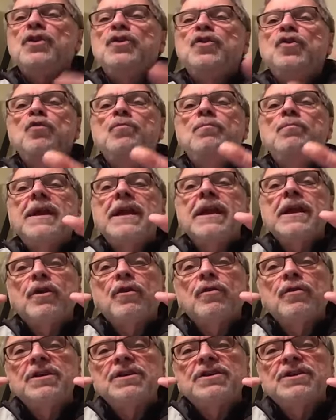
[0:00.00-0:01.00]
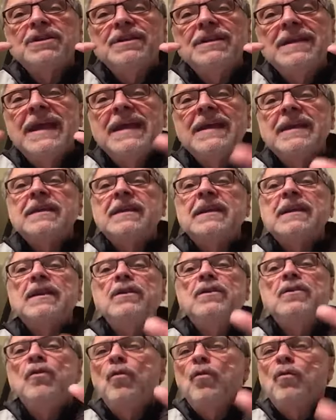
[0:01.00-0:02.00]
you make Christianity
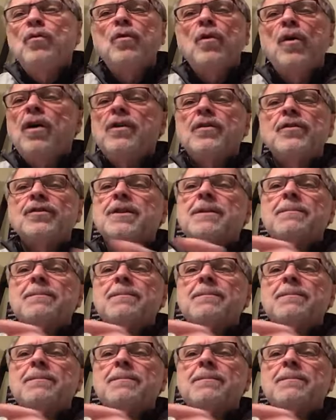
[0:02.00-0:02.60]
no longer